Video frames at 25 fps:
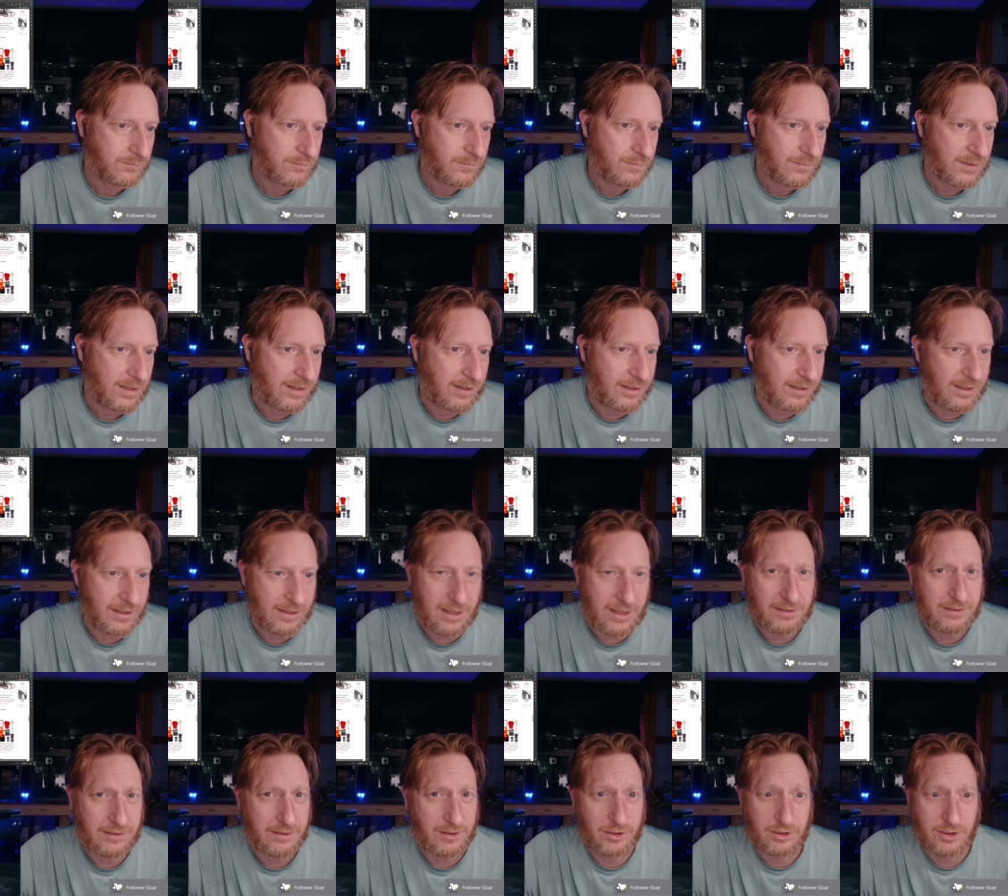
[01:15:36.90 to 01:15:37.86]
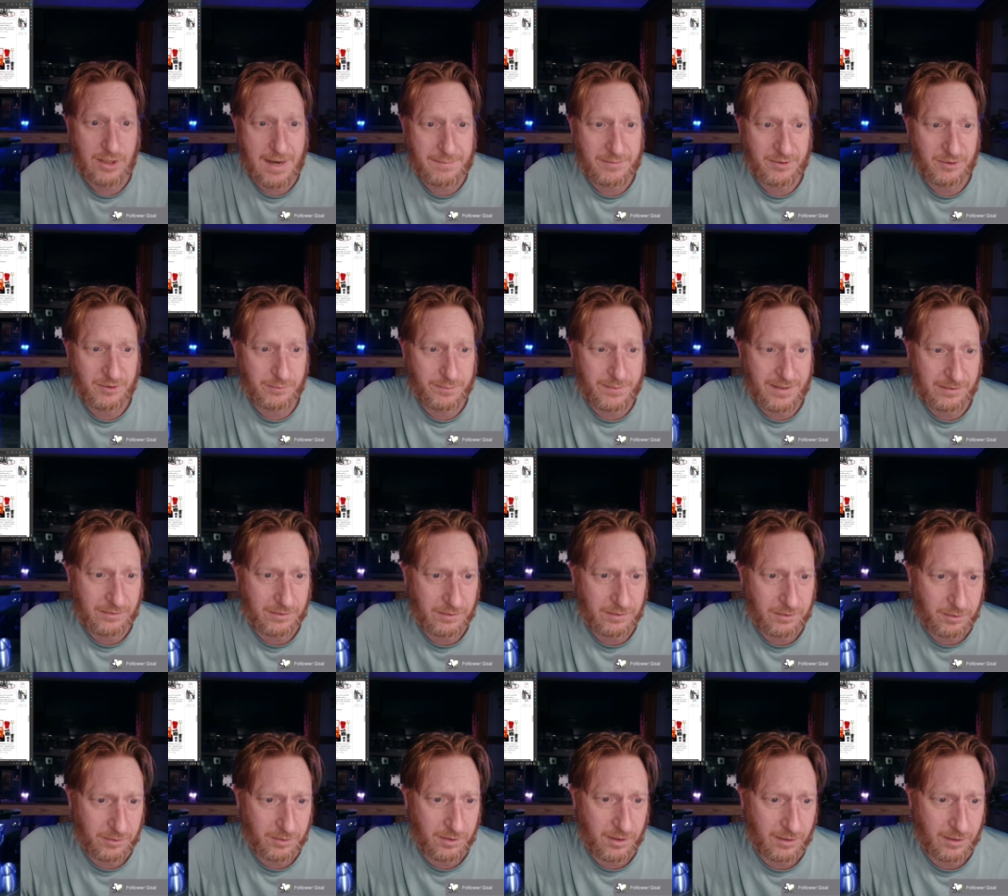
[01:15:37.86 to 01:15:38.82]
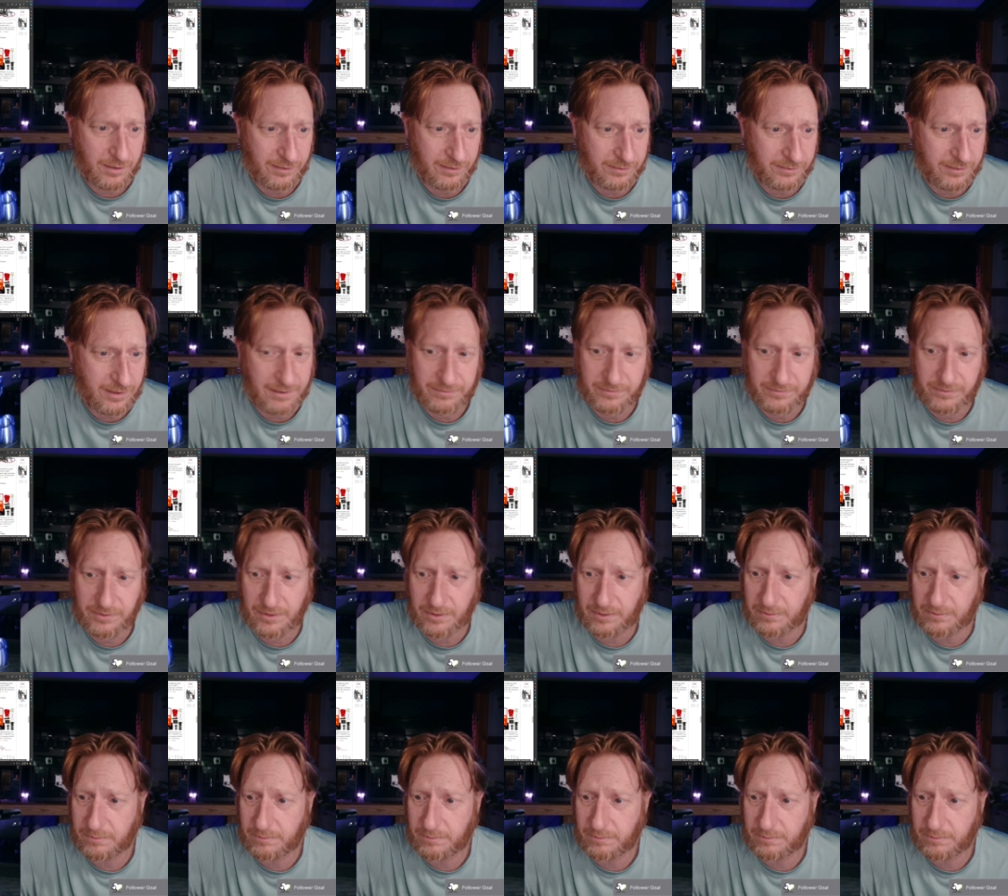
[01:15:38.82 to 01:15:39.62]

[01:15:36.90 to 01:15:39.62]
And I got the shop and space to do all this stuff, so.